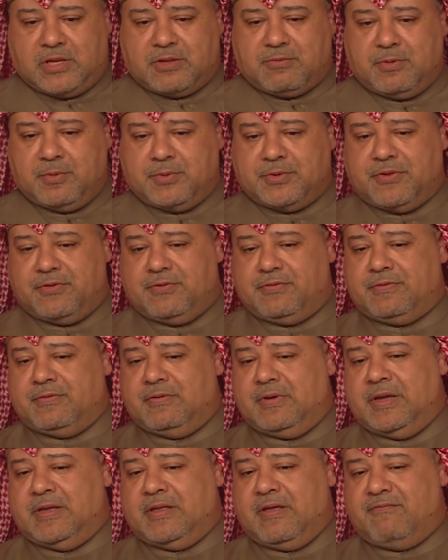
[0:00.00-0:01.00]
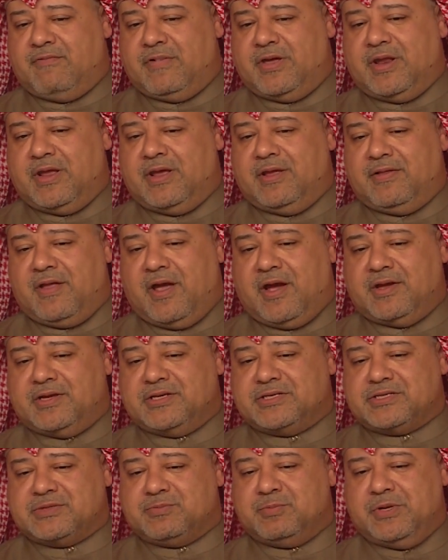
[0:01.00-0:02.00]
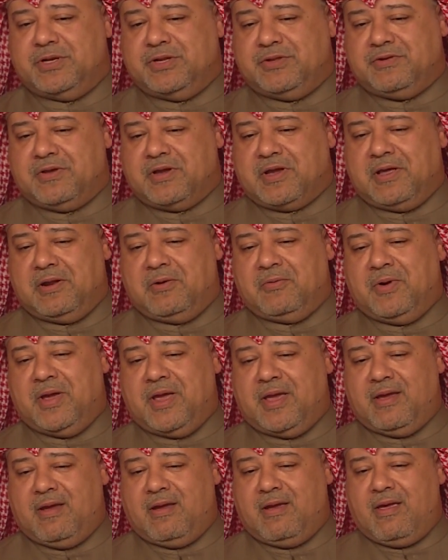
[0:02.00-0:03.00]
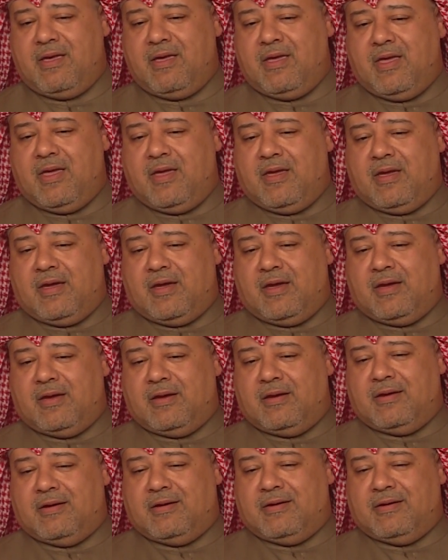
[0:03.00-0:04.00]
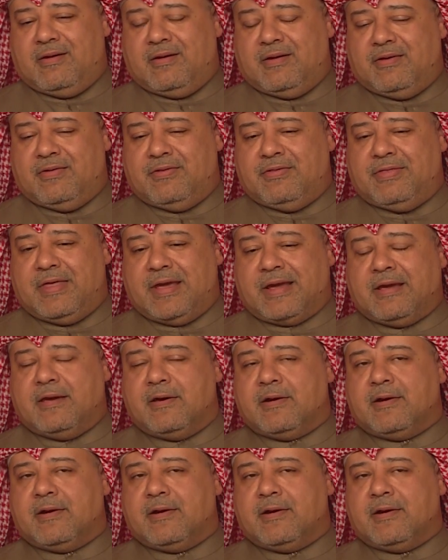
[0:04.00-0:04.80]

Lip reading: let me put it in a very nice political way, the